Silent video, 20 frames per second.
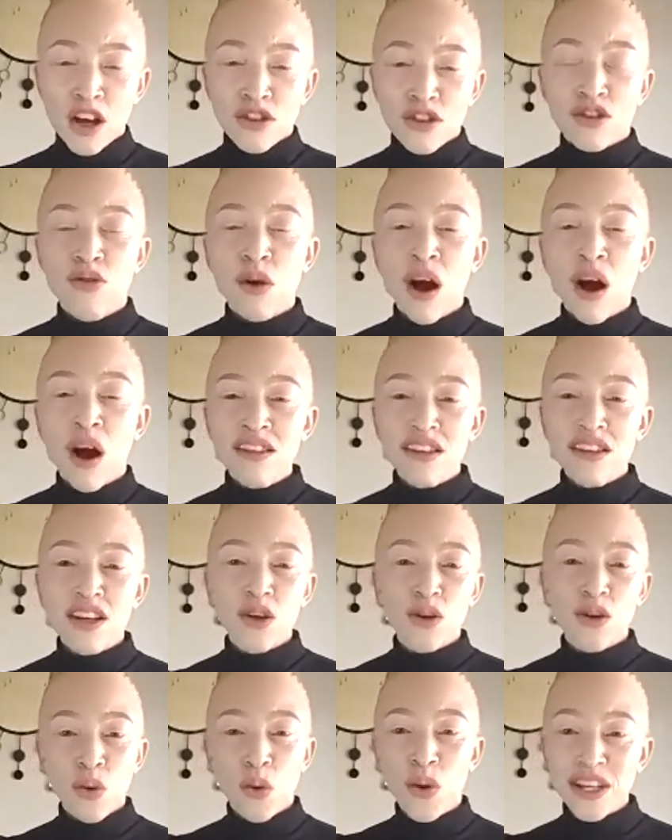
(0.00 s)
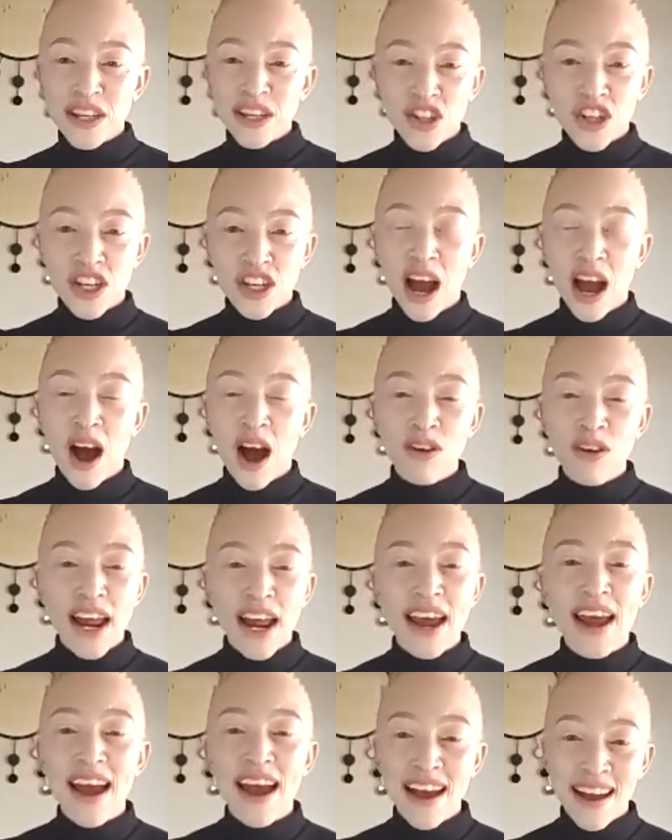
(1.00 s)
So to answer your question, how did
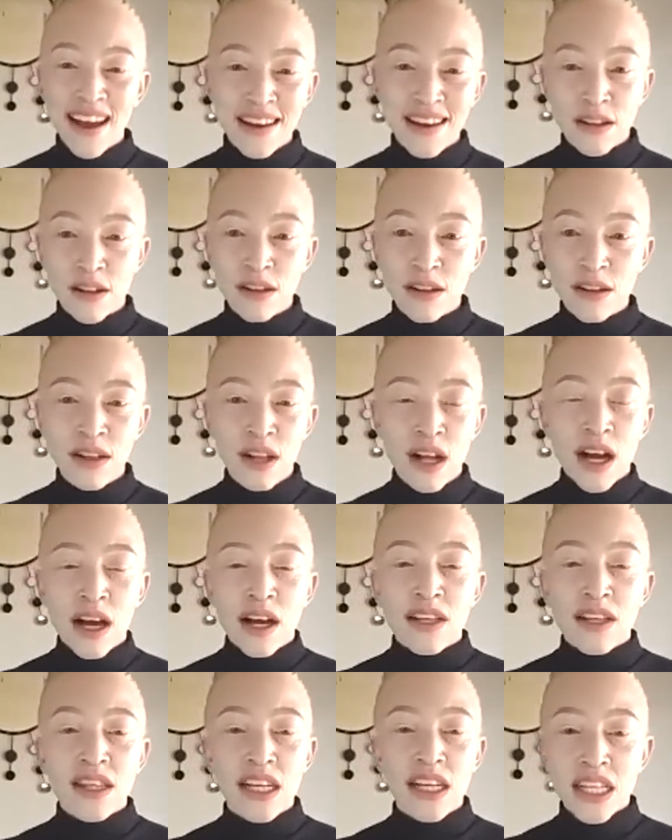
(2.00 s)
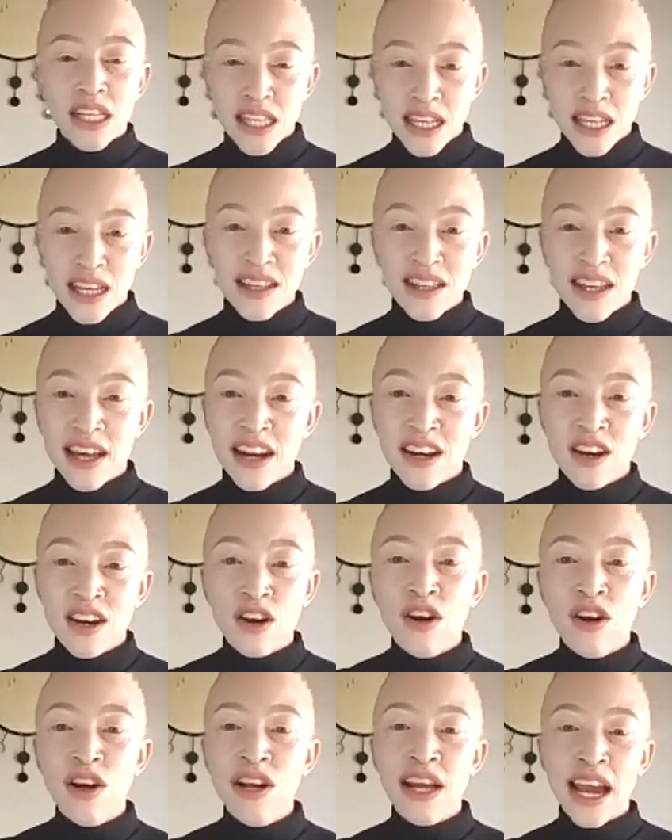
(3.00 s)
I handle success at an
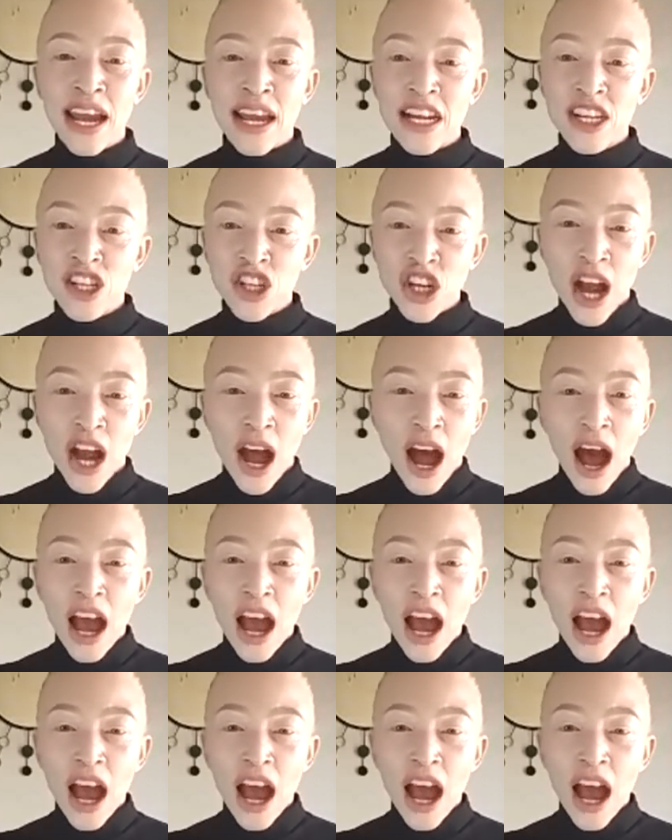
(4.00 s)
early age?